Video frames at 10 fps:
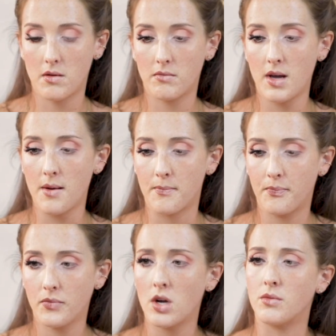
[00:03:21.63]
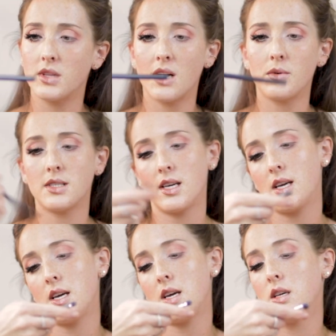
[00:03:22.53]
Okay. Oh, that was
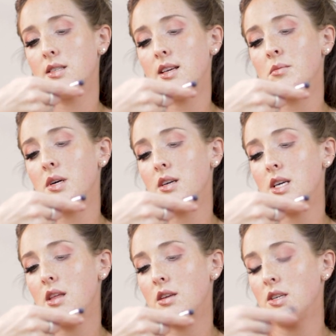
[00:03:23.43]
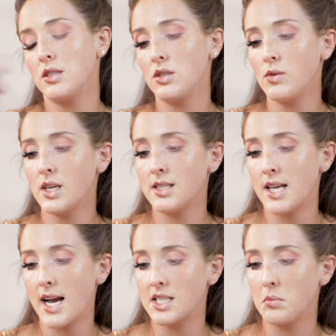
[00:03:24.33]
a Sigma E32
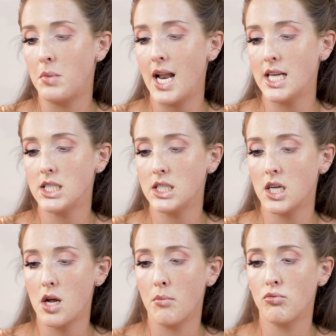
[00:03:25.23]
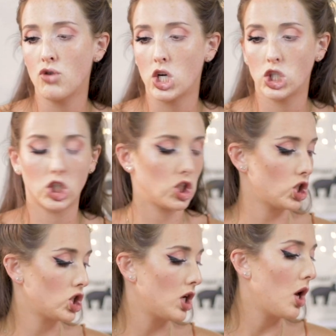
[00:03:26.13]
Exact Blend
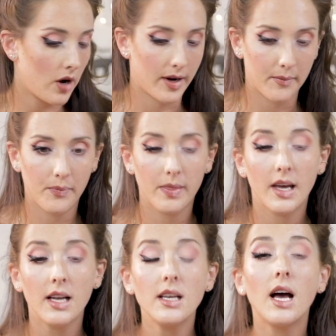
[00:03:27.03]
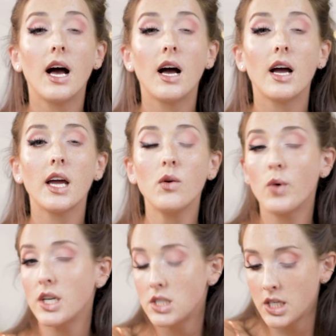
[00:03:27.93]
brush. All right, then I
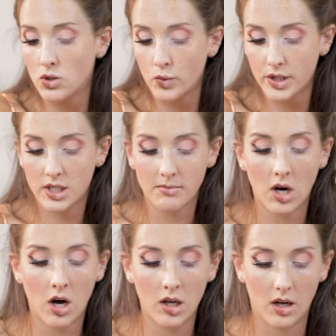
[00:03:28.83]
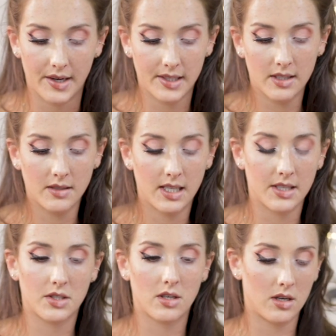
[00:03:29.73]
went in with some eyeliner and I
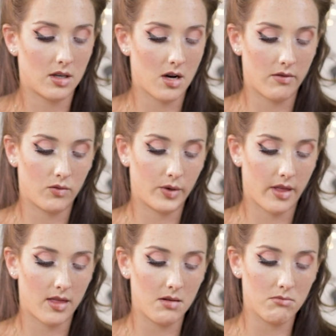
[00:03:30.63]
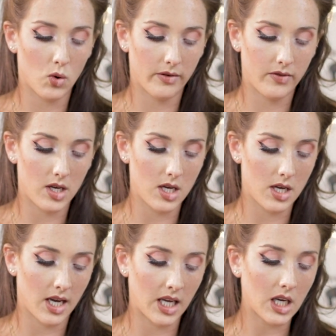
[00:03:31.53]
started off with the
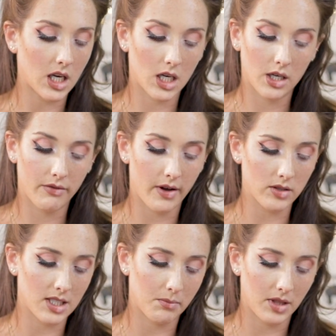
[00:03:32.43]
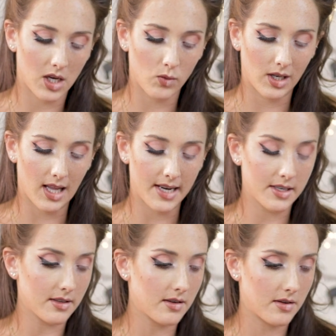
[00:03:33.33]
Morphe Ink Felt Tip Liquid Liner.